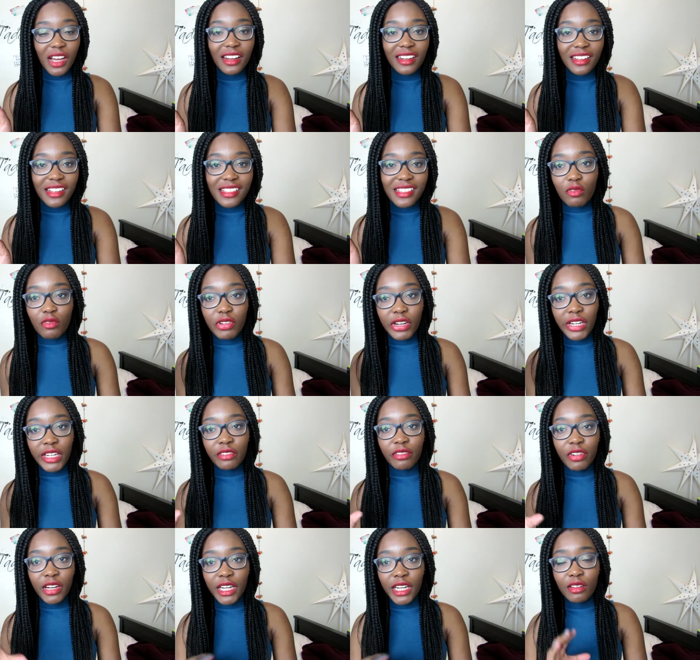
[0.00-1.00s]
colours. I
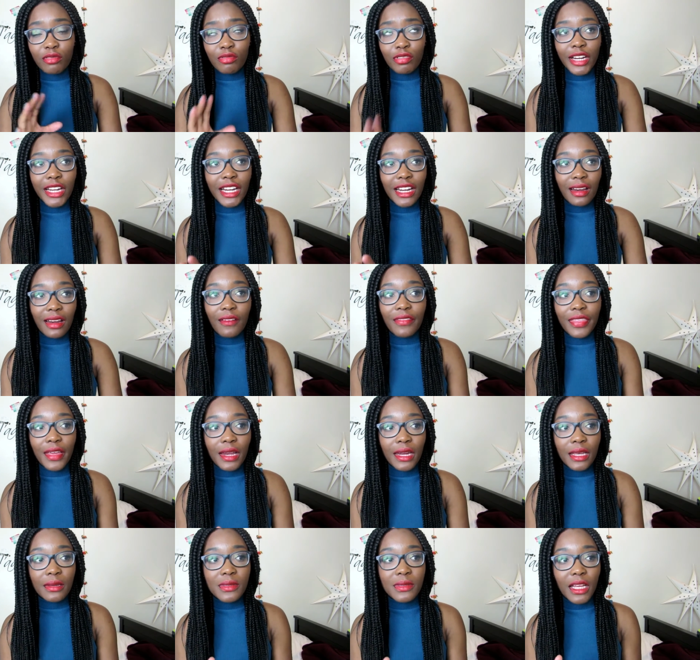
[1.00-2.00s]
really, really, really love
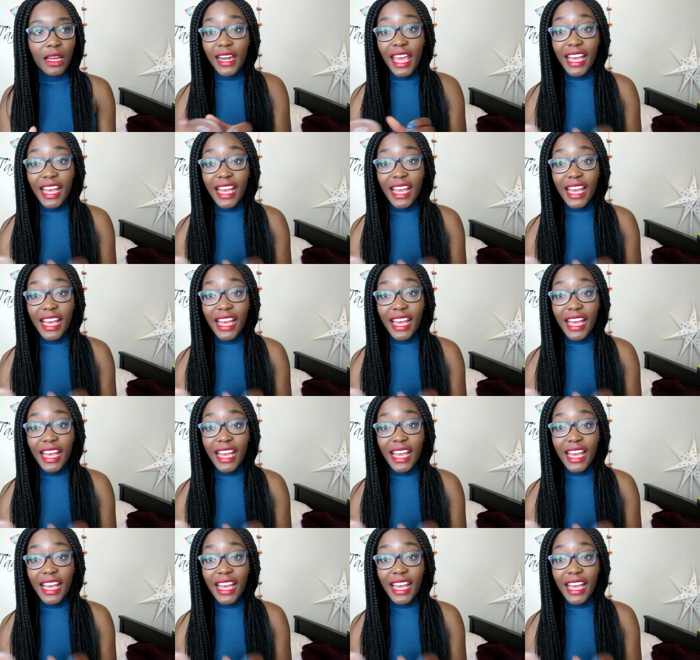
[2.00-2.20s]
that lipstick.